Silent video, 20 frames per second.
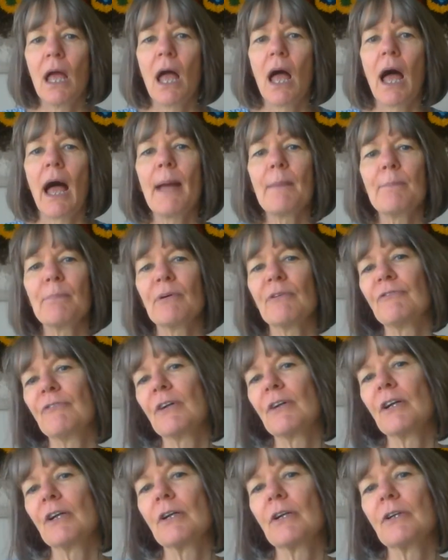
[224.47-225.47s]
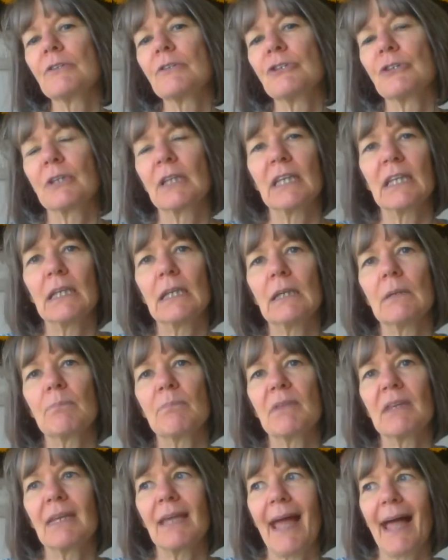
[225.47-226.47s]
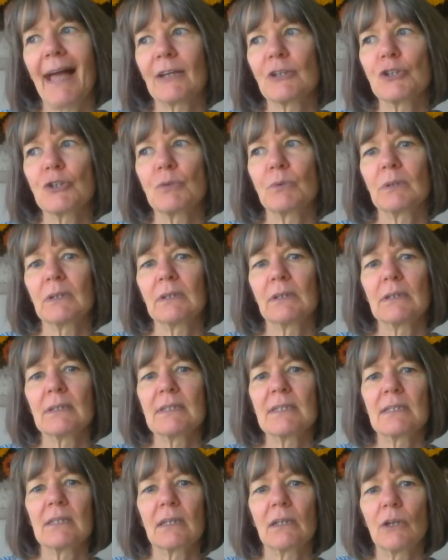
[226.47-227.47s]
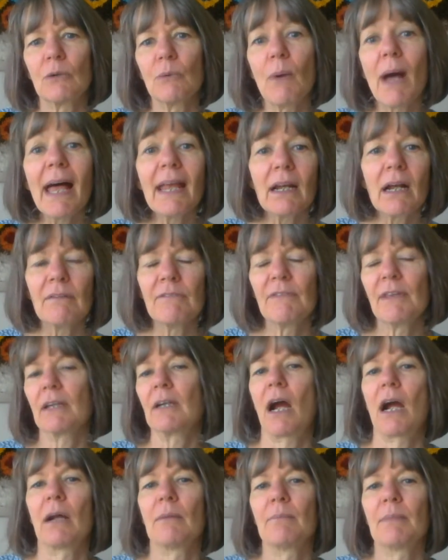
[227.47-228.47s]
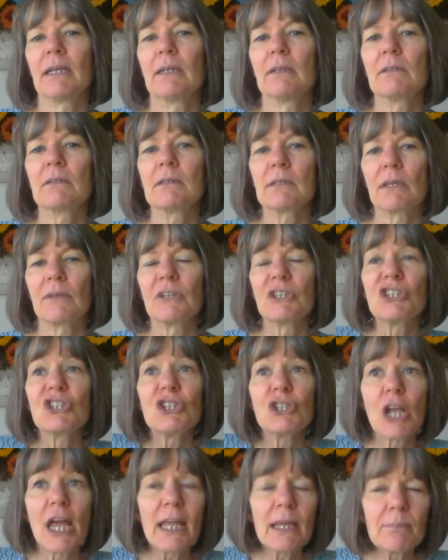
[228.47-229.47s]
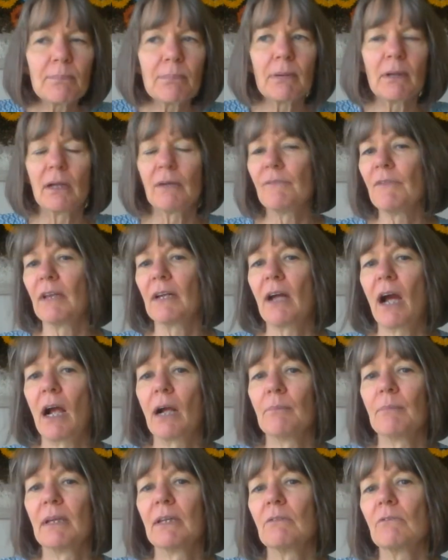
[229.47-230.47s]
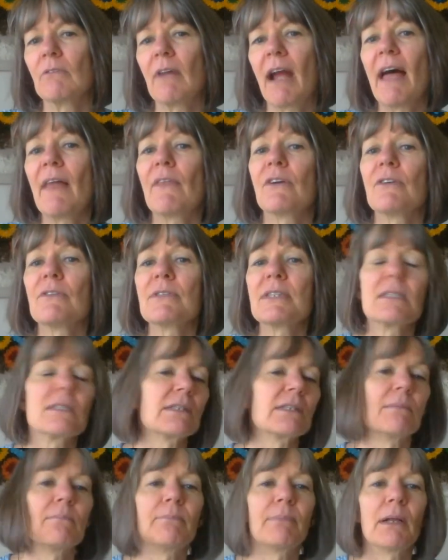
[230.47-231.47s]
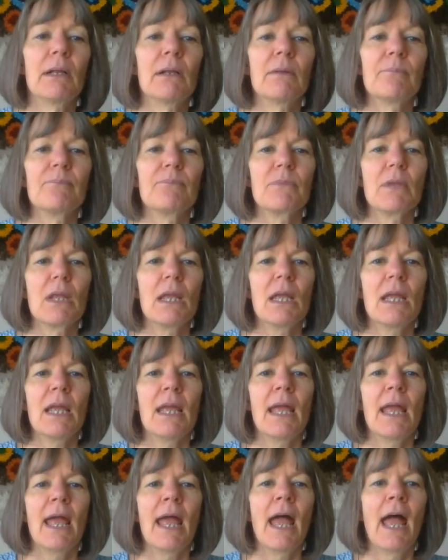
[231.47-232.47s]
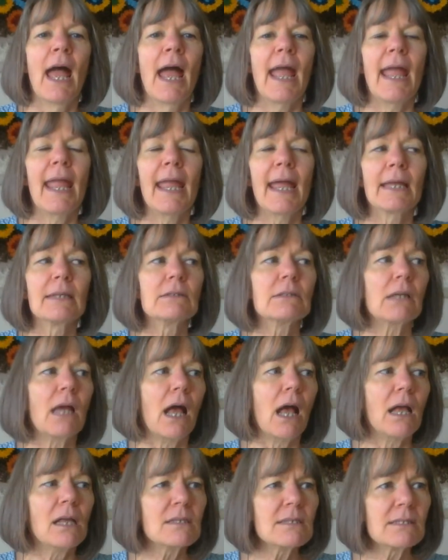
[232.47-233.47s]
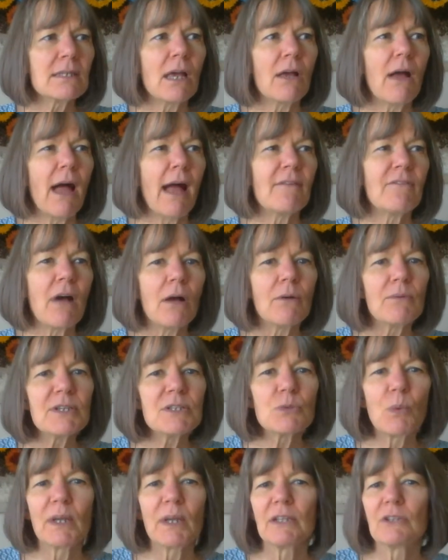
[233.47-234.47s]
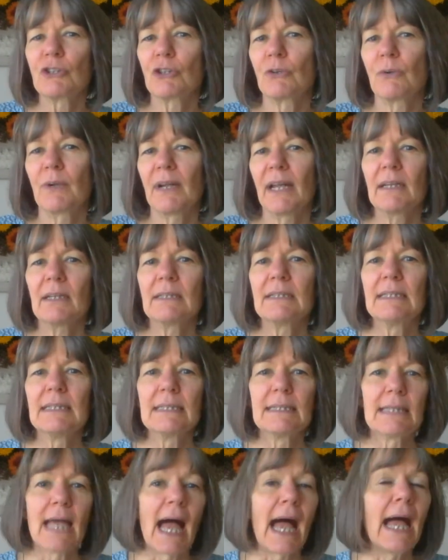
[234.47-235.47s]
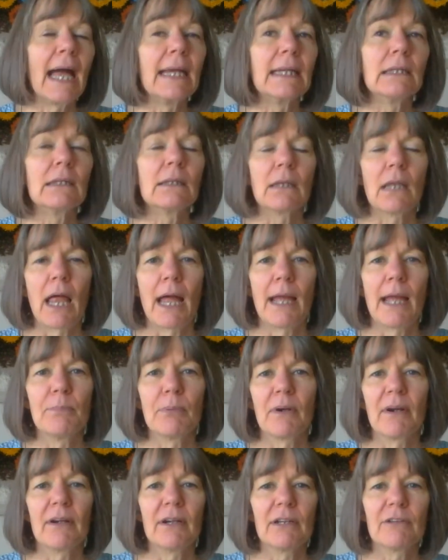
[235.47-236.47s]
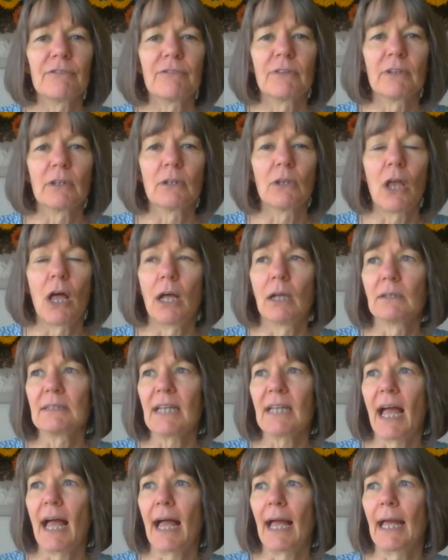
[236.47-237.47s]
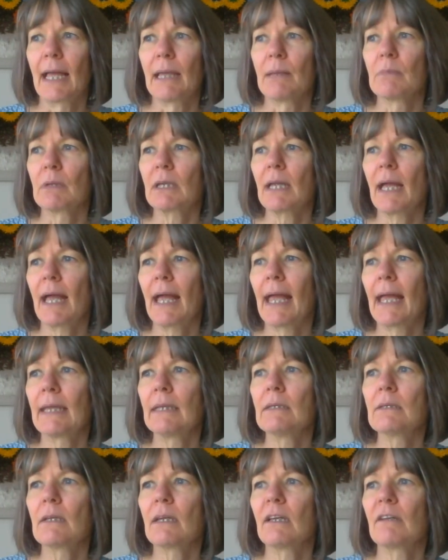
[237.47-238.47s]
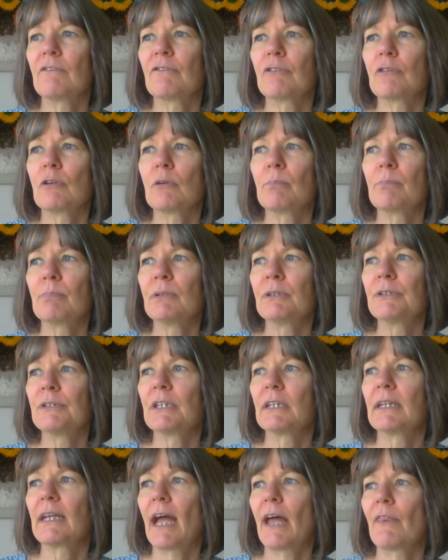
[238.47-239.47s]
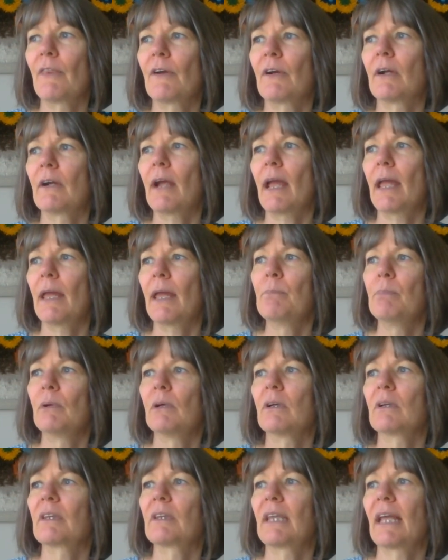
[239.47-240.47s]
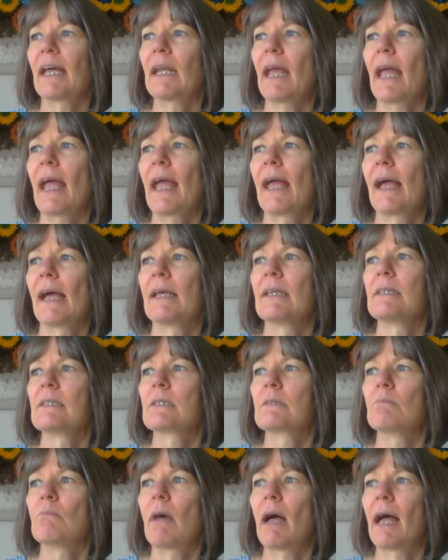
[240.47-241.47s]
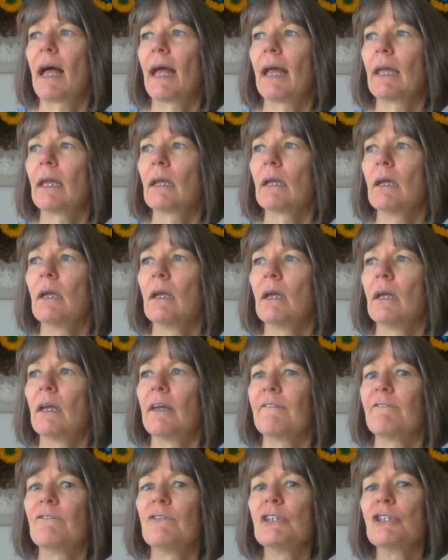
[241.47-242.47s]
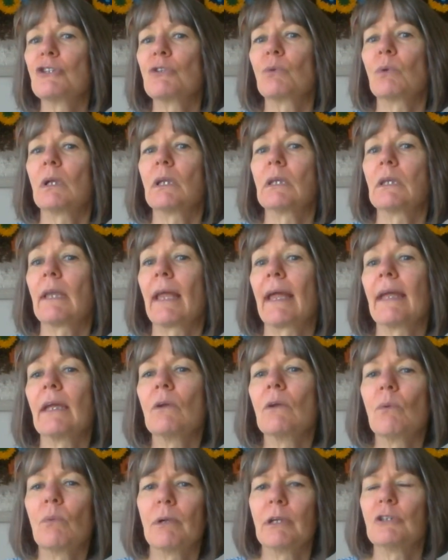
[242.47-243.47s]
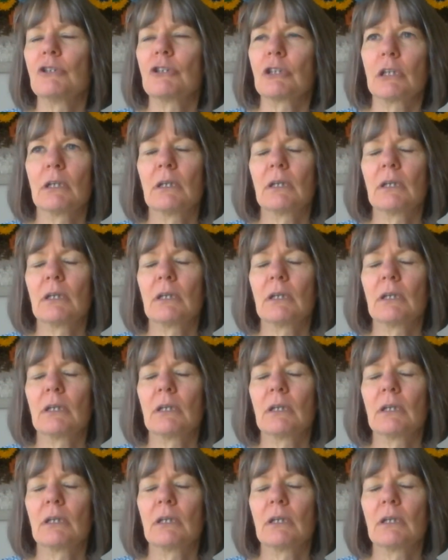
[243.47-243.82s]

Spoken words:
I prefer to keep the actual silhouette of the garment, so the shape of the garment, rather simple. And also, I've always wanted to create a design library for a long time, kind of put together a book that has my visual language in